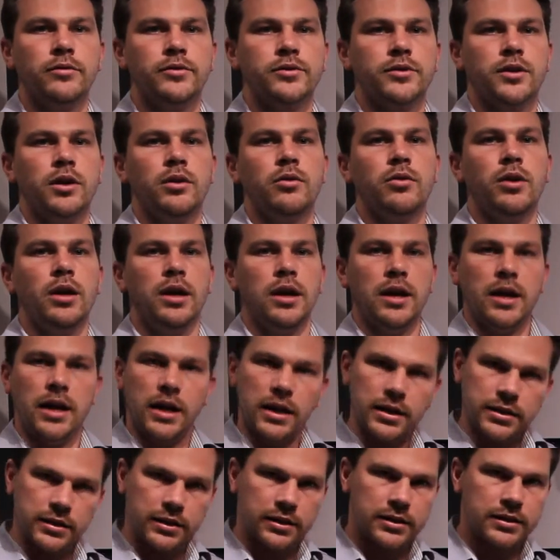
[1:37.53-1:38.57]
So it
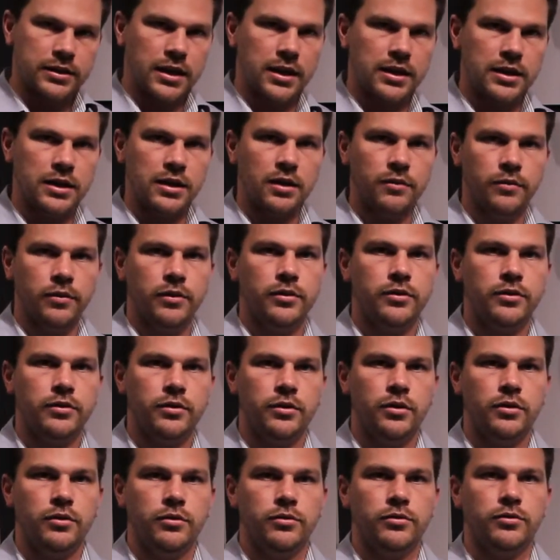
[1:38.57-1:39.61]
is extended over
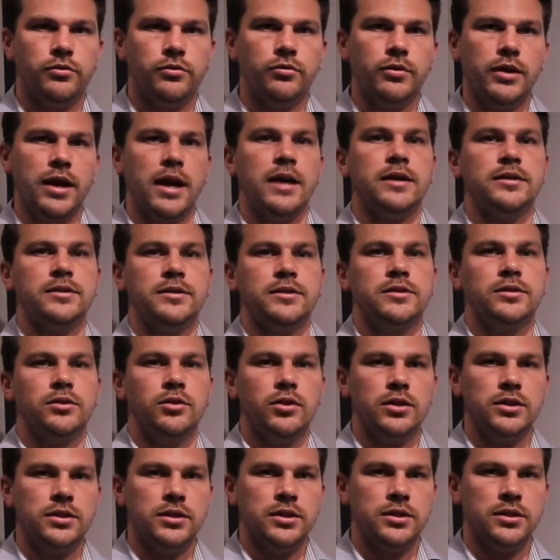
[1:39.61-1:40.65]
3
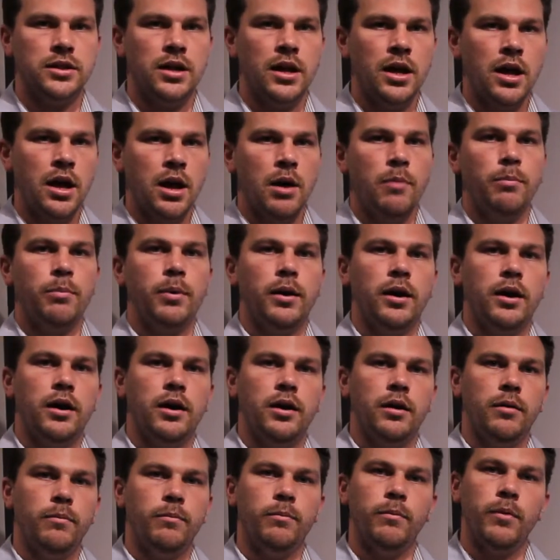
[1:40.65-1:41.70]
exercises,
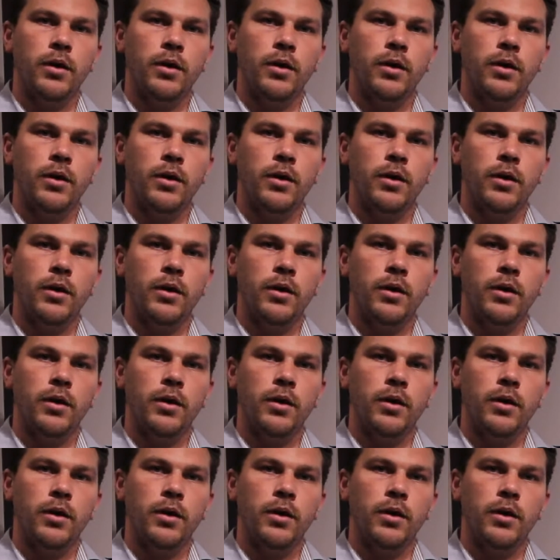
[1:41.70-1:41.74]
but